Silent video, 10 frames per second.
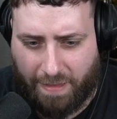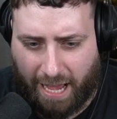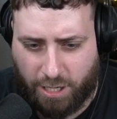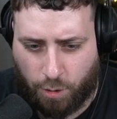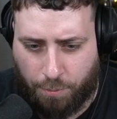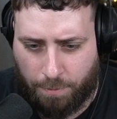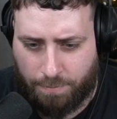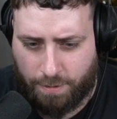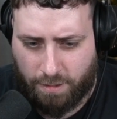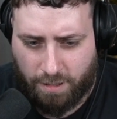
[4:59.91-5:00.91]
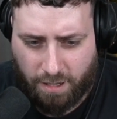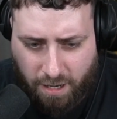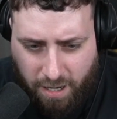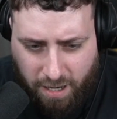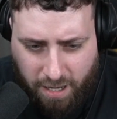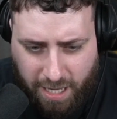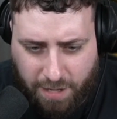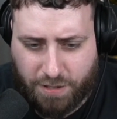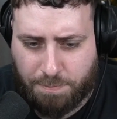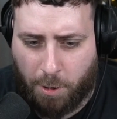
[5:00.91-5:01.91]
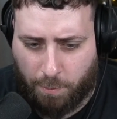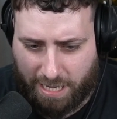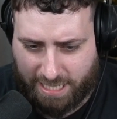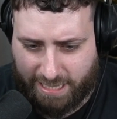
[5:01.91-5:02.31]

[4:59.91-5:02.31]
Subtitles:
The Hydro Pump. If this Pokemon has at